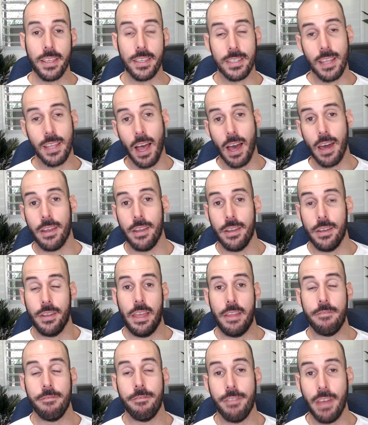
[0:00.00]
started
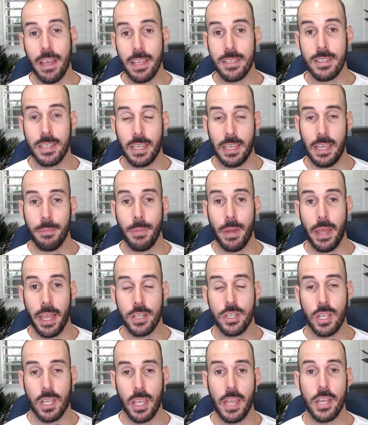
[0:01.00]
investing in my
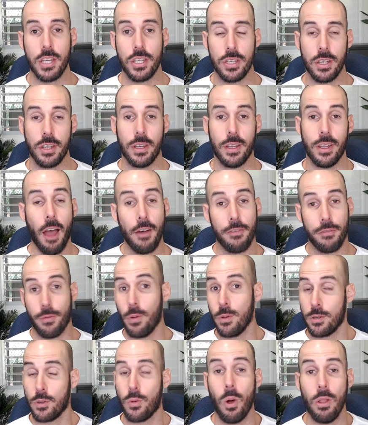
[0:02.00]
education after I
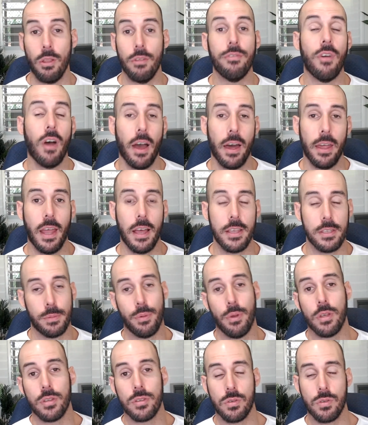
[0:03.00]
was qualified as a
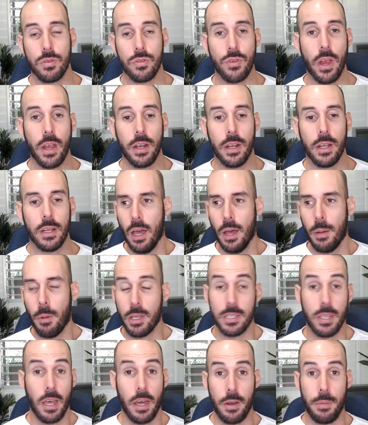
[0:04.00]
personal trainer. I
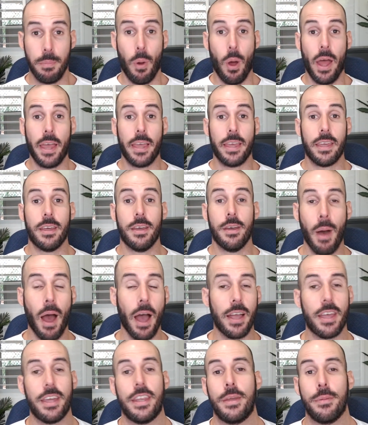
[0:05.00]
started buying
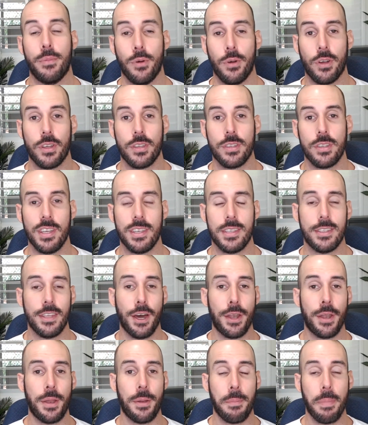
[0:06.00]
marketing books. I
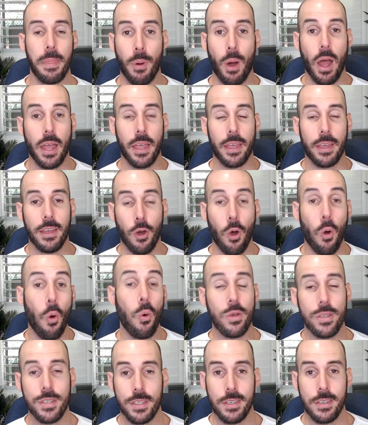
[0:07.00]
started buying
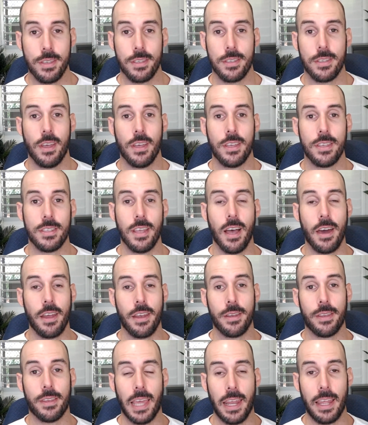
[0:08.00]
courses. I
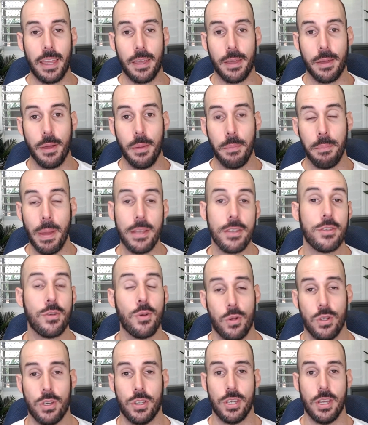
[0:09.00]
started getting
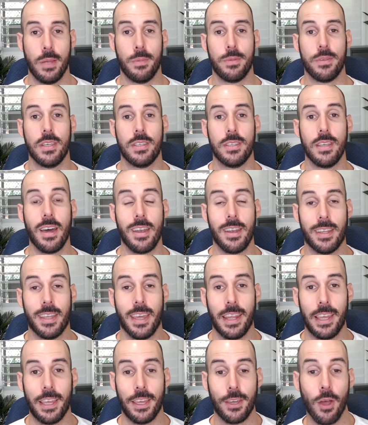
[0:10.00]
mentorships. I started
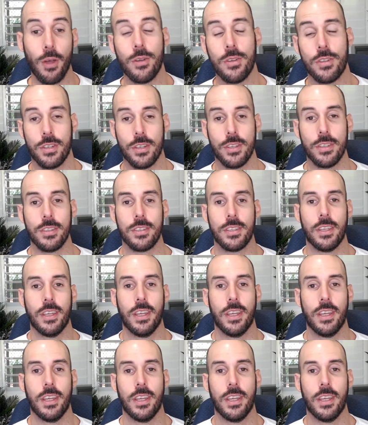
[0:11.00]
getting coaches